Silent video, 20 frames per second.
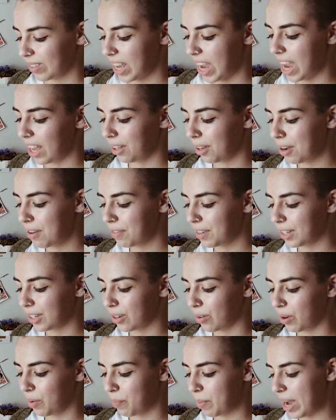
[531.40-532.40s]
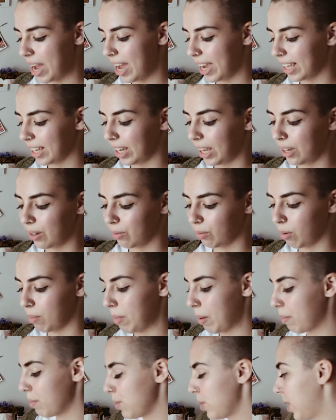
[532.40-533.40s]
I love like going back and like
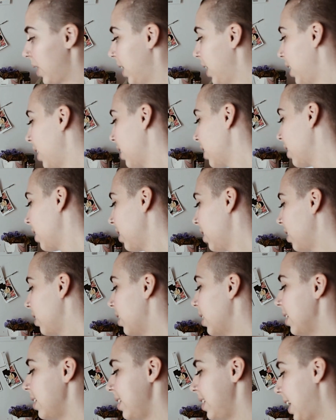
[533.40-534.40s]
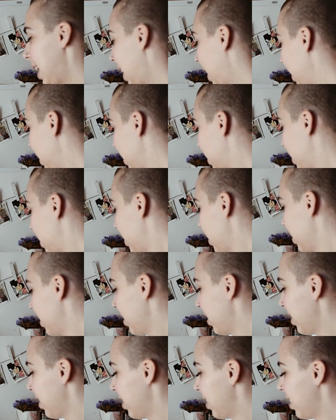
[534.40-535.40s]
remembering the dates.
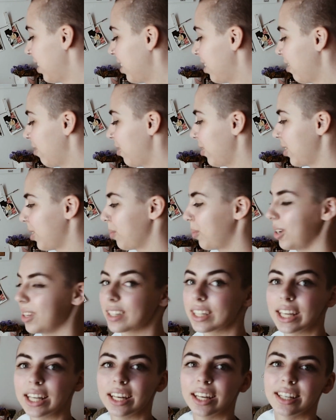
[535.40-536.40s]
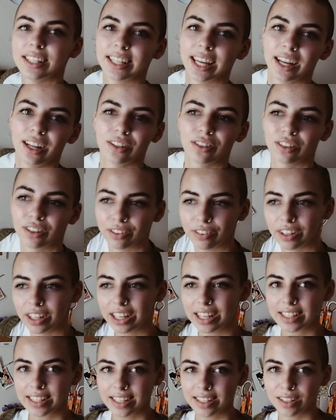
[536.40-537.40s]
For some reason, dates are
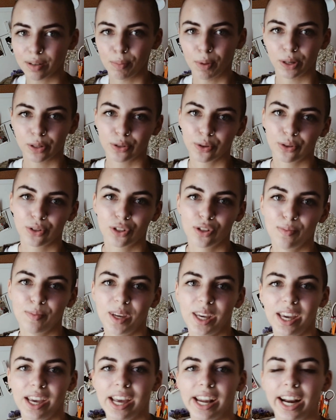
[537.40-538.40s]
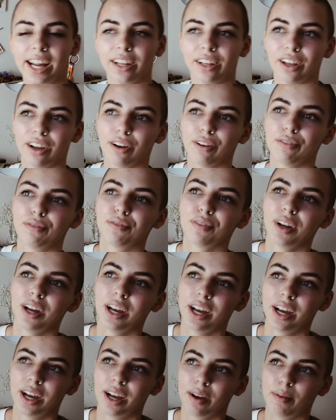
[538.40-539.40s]
really sentimental to me, and I love
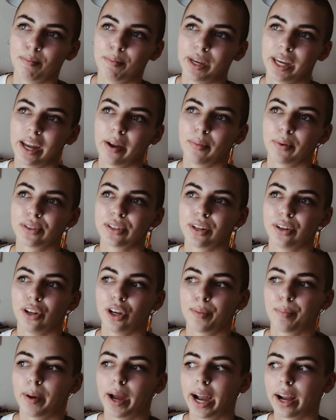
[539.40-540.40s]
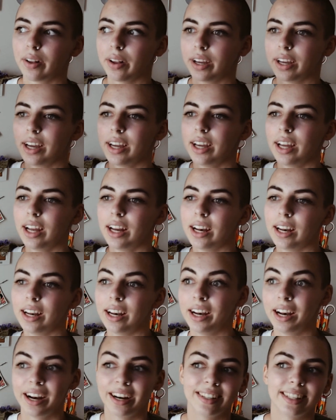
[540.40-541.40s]
being able to look back like an
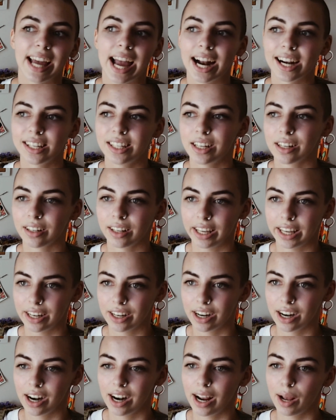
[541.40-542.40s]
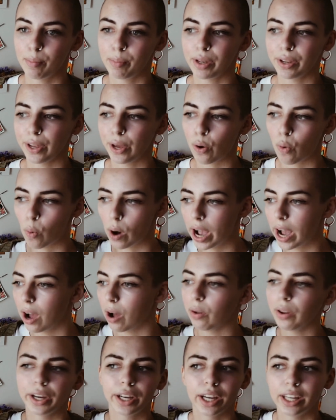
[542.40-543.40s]
exact year later and be like,
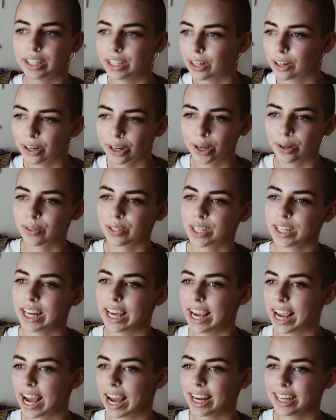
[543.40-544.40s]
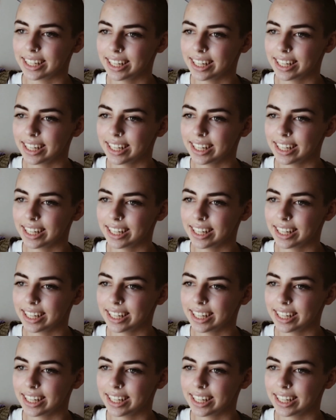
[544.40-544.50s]
wow, like a year ago today I